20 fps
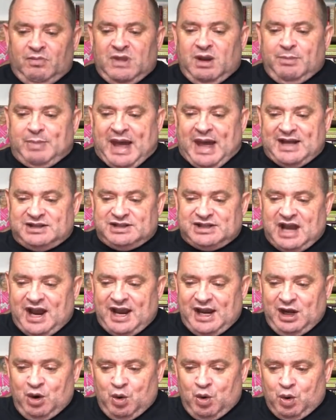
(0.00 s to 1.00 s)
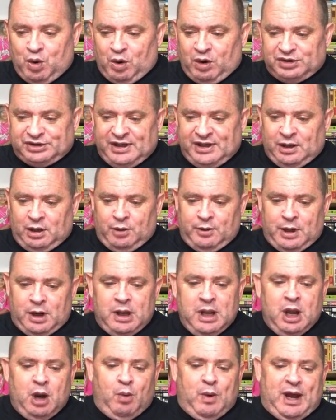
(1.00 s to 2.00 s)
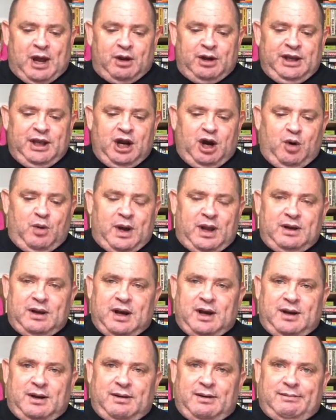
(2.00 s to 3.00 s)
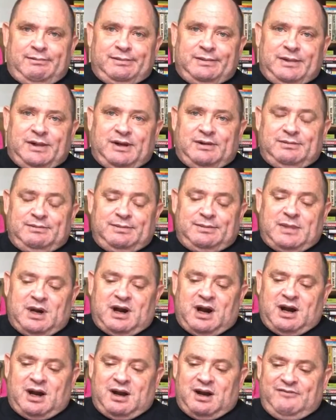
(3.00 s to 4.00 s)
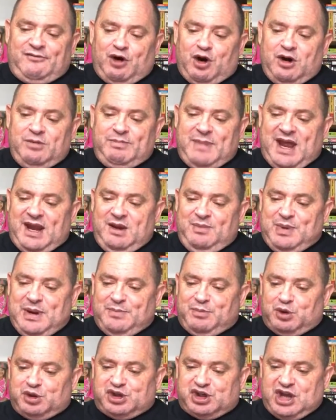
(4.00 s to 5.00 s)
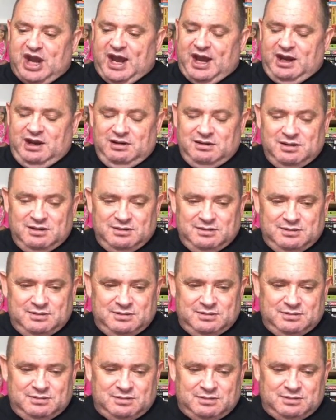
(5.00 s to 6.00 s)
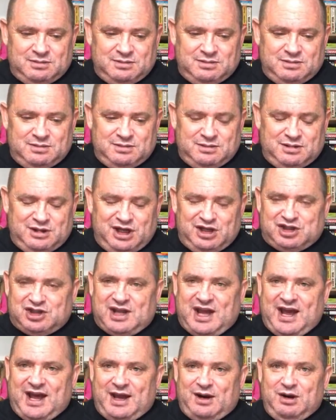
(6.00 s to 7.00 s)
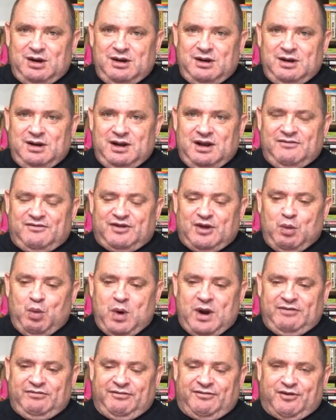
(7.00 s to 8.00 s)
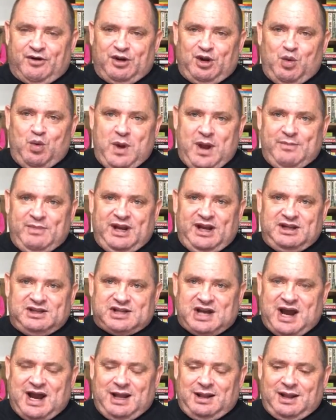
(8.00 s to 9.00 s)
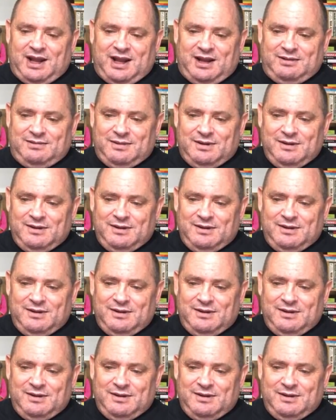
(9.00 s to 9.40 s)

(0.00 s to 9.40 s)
Pad Thai and whores, LOL. Well, you know what I've heard many people say is that if it wasn't for the women in Thailand,